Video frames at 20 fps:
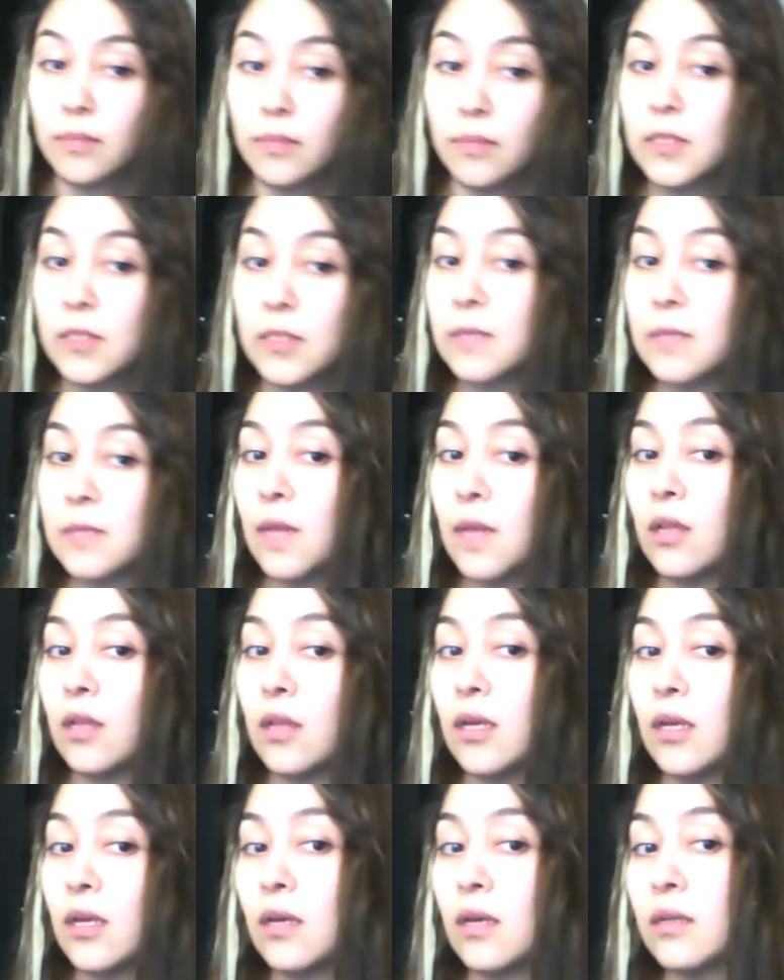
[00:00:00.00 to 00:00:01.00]

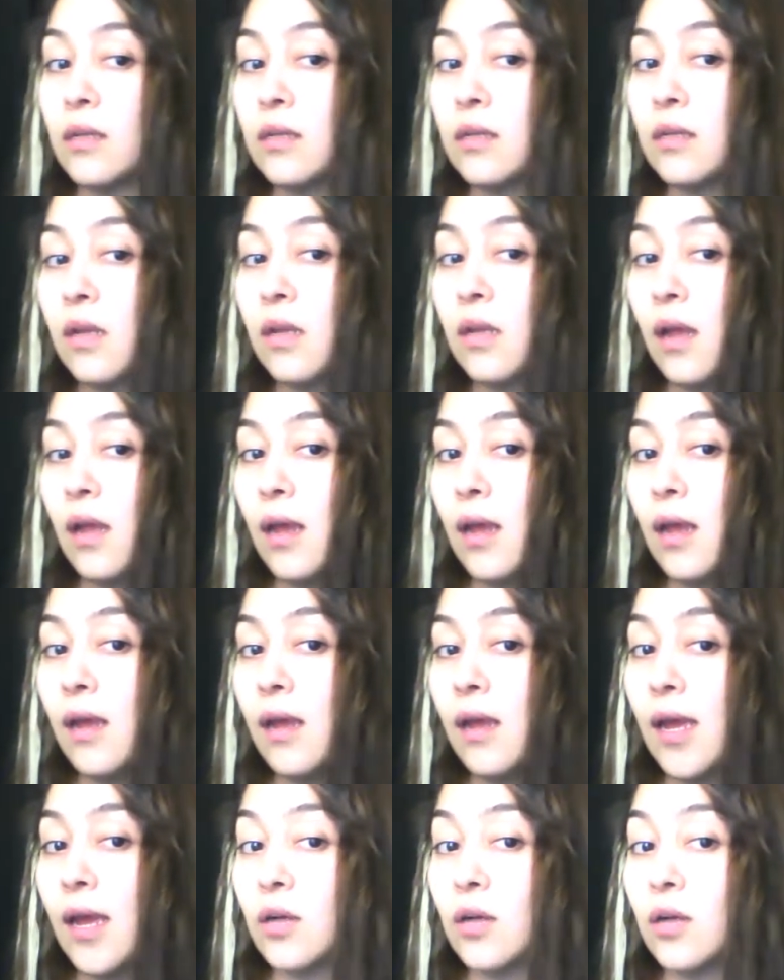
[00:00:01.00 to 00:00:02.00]
smelling
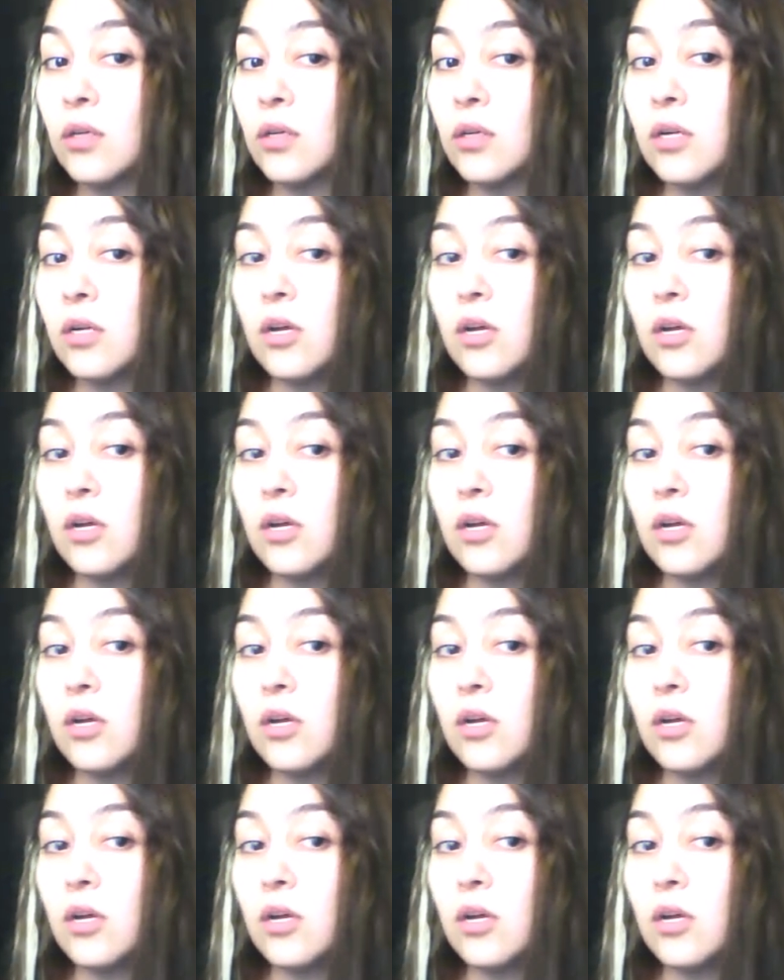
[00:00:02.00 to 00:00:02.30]
hair.